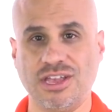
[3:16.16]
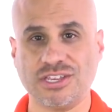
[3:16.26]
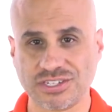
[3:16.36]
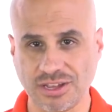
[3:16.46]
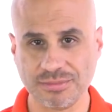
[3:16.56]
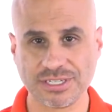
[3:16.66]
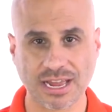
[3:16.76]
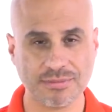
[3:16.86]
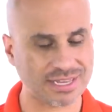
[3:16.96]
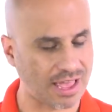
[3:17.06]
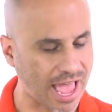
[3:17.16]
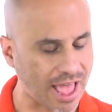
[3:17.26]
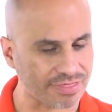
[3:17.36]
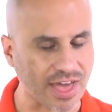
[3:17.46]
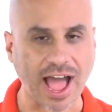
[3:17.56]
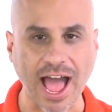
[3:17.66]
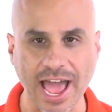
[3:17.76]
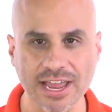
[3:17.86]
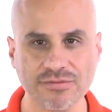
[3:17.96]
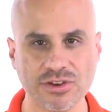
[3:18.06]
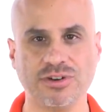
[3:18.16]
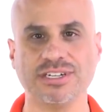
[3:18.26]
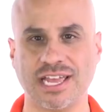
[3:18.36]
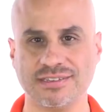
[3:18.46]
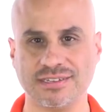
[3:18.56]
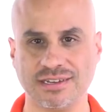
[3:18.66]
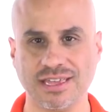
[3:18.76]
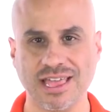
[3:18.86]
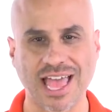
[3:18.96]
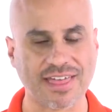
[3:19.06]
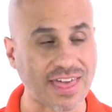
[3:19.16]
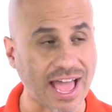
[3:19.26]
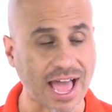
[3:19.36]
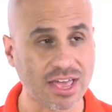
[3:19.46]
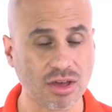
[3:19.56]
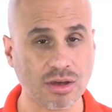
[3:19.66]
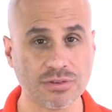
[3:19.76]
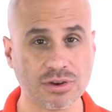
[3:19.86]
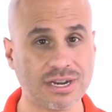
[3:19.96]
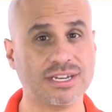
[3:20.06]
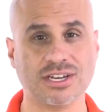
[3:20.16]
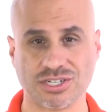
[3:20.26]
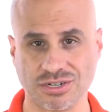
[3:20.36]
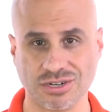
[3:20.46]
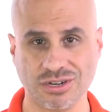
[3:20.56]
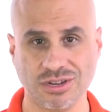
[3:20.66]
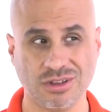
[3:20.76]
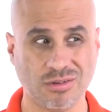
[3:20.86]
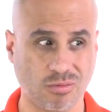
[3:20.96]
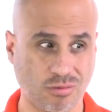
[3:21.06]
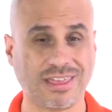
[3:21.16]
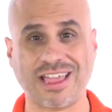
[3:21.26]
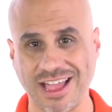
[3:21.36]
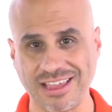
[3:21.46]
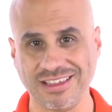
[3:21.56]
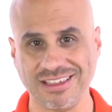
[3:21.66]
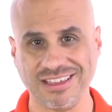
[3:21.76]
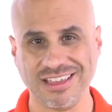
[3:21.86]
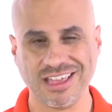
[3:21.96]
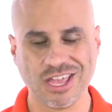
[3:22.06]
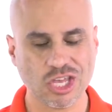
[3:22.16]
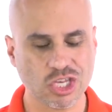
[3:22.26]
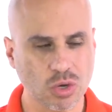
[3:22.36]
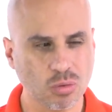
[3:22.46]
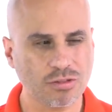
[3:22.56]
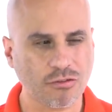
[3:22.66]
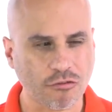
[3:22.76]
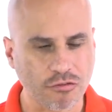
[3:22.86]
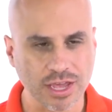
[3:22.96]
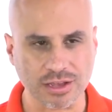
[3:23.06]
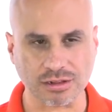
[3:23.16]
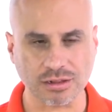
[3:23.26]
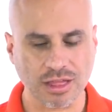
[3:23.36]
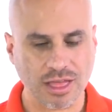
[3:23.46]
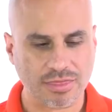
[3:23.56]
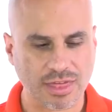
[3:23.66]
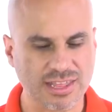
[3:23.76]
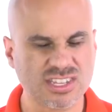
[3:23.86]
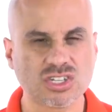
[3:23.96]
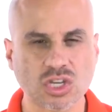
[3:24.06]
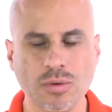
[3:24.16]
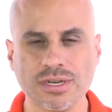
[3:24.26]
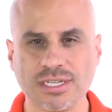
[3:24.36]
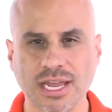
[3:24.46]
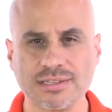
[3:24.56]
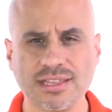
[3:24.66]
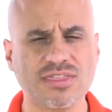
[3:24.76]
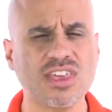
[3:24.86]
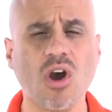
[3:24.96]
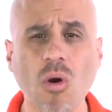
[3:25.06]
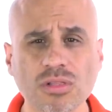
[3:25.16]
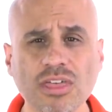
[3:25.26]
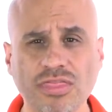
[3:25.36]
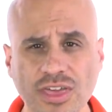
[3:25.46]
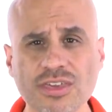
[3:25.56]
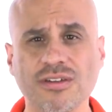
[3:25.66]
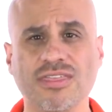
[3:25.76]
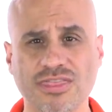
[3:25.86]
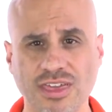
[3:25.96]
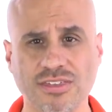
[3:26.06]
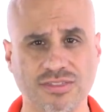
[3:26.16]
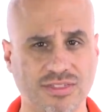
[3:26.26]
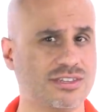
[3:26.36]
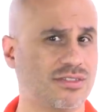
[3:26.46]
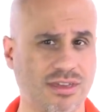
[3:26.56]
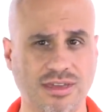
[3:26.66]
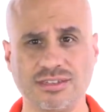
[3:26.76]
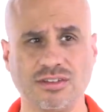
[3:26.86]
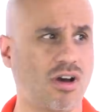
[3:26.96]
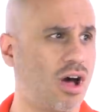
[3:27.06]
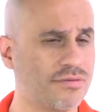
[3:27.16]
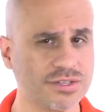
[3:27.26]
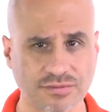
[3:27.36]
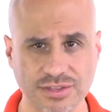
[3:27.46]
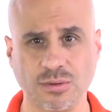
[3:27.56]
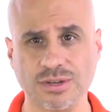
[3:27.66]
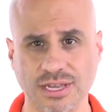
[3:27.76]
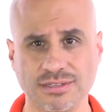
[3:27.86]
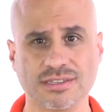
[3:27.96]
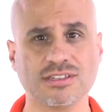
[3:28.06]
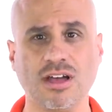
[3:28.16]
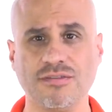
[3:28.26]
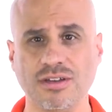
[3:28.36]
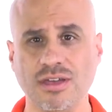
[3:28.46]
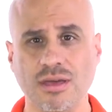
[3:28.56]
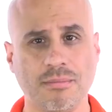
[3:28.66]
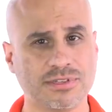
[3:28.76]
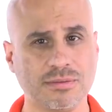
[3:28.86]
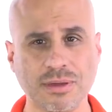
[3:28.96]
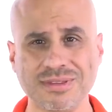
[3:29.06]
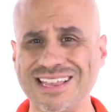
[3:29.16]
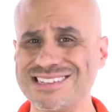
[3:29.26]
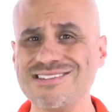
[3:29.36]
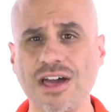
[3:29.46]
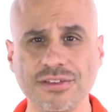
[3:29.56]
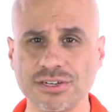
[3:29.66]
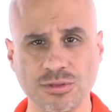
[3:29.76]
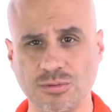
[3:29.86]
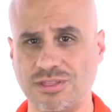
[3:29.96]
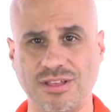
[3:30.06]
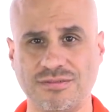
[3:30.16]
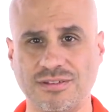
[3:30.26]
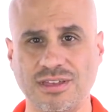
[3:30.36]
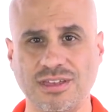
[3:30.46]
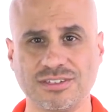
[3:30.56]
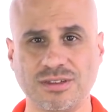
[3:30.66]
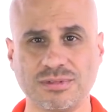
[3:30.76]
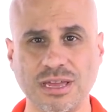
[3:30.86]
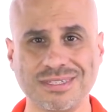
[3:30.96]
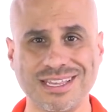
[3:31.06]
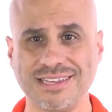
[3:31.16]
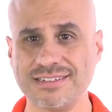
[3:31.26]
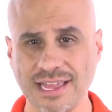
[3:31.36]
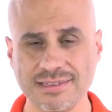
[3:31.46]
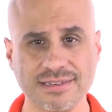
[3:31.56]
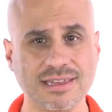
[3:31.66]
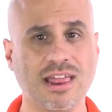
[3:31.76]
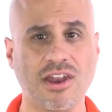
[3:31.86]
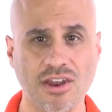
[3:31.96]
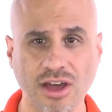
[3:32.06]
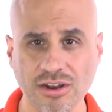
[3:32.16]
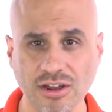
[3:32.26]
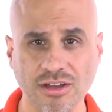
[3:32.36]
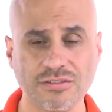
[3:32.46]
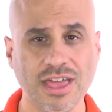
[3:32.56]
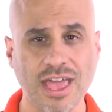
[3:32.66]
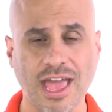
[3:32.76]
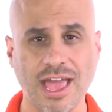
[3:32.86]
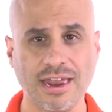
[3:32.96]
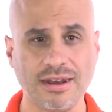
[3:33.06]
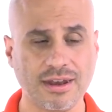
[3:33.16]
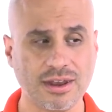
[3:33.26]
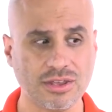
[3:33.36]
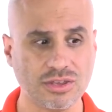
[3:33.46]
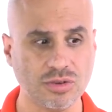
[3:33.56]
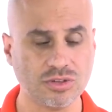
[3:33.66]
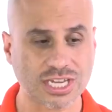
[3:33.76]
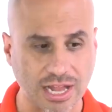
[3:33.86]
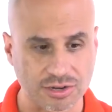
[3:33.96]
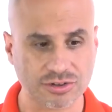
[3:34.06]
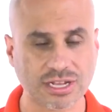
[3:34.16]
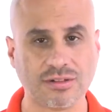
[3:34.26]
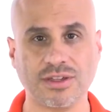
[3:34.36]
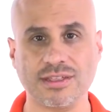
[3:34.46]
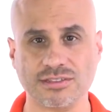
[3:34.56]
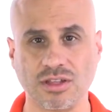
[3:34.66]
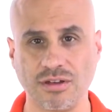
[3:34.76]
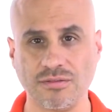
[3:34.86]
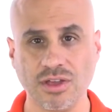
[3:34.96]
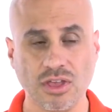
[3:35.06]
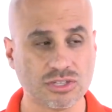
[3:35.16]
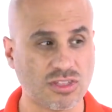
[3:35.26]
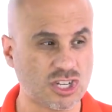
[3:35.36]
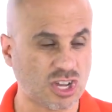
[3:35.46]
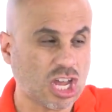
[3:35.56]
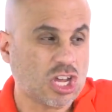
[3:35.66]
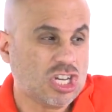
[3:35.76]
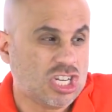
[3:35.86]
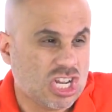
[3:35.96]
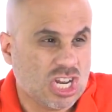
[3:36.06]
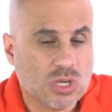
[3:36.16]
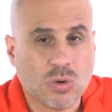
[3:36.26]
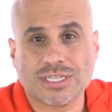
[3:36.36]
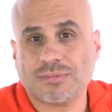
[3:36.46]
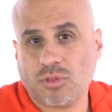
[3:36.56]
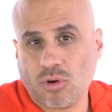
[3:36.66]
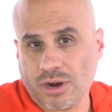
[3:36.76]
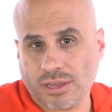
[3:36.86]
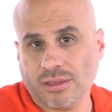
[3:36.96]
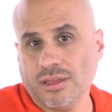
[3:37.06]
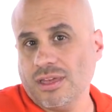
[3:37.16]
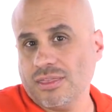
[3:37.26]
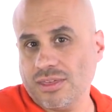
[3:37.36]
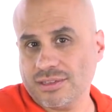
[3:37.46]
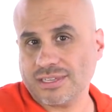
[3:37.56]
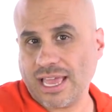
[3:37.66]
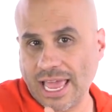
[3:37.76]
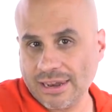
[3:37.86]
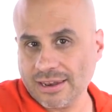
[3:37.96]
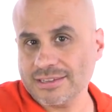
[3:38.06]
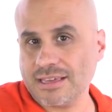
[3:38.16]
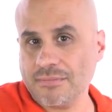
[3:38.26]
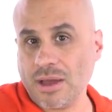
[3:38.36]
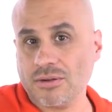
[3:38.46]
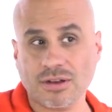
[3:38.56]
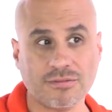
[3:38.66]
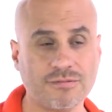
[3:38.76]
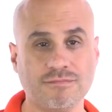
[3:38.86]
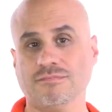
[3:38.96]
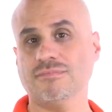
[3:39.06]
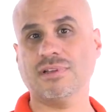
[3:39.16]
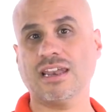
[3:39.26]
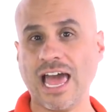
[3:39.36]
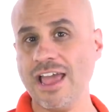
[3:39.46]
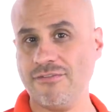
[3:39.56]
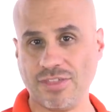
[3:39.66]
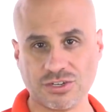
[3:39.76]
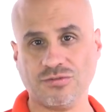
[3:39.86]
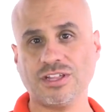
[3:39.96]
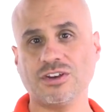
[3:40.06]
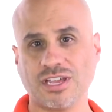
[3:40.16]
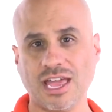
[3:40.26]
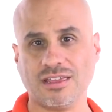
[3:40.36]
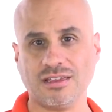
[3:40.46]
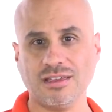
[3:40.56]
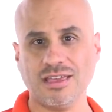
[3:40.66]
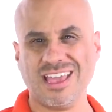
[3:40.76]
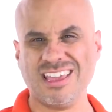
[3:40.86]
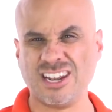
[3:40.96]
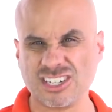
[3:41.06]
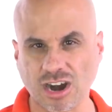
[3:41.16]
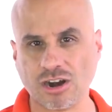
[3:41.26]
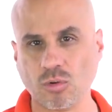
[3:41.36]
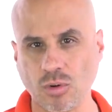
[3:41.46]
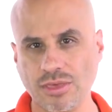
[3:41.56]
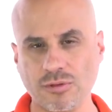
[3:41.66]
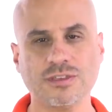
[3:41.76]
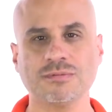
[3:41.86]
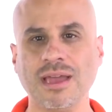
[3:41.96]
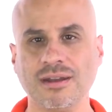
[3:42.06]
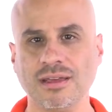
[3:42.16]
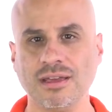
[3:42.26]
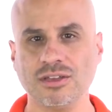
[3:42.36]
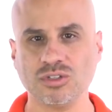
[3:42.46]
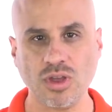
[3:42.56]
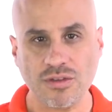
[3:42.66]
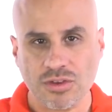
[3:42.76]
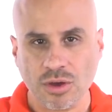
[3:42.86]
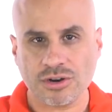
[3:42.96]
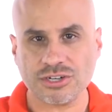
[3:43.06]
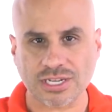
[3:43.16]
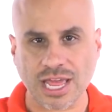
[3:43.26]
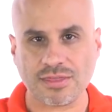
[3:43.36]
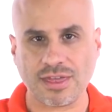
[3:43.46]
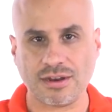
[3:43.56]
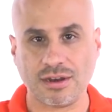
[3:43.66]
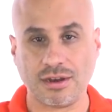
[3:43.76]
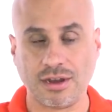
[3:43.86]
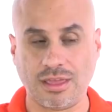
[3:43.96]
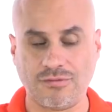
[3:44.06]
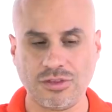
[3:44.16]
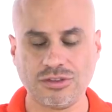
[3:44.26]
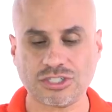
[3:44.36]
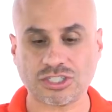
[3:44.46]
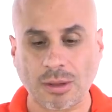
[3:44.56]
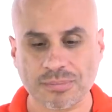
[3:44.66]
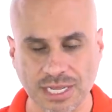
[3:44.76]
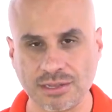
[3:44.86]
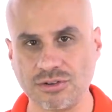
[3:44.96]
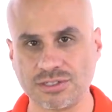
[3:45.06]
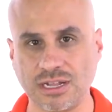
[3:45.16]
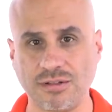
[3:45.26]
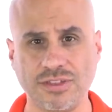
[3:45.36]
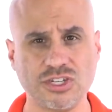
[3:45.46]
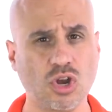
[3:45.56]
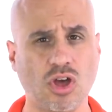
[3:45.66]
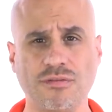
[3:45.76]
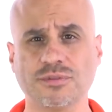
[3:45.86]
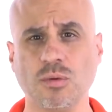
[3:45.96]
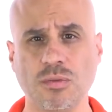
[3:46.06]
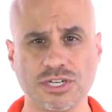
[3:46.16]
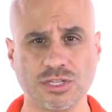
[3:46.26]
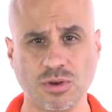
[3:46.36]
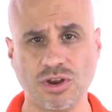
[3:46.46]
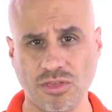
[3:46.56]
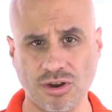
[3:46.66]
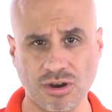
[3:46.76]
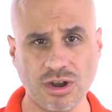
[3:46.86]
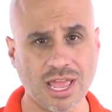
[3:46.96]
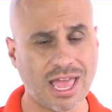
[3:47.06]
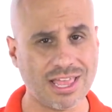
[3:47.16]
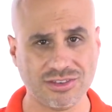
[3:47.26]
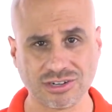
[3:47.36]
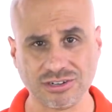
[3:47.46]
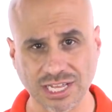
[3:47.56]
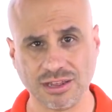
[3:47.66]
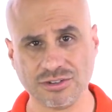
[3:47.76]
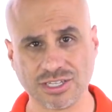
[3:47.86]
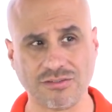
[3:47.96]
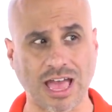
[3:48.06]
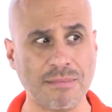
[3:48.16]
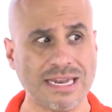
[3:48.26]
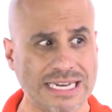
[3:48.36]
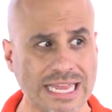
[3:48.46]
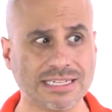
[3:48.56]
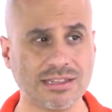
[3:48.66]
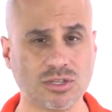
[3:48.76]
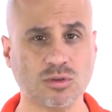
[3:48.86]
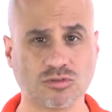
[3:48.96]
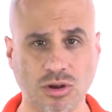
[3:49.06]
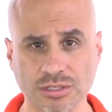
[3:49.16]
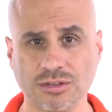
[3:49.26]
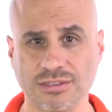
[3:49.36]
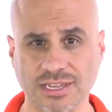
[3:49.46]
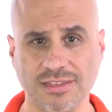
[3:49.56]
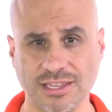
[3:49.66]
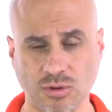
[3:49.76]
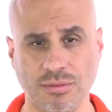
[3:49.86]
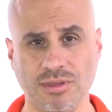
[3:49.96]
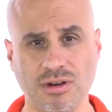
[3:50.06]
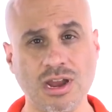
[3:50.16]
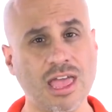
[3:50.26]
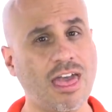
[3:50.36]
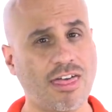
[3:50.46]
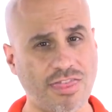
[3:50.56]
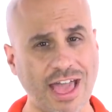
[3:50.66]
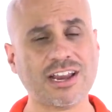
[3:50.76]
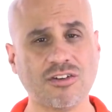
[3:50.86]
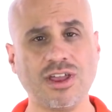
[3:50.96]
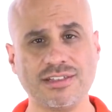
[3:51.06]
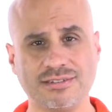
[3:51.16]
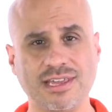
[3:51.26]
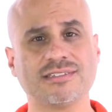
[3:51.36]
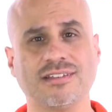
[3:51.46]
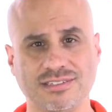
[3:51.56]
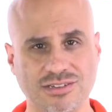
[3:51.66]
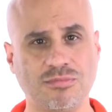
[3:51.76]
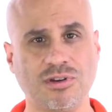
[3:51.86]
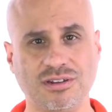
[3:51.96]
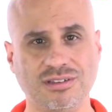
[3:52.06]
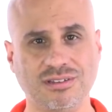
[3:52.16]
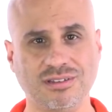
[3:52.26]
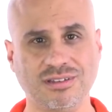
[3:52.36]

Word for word: Sometimes at the height of your intensity, at the height of your addiction with a guy, you will feel that it's so intense that the only thing you can think that this thing is, obviously if it's so intense, it's love. But sometimes it has nothing to do with love. Sometimes it's intensity, not love, and you tell yourself that it's love so that you can continue exploring this endless amount of life that you feel you're getting in a dark way through this man. So if you understand that if you stop telling yourself that you love him so much, that's why you're there, and you start telling yourself, I'm addicted so strongly to this guy, that's why I'm there, that creates dissonance in your body.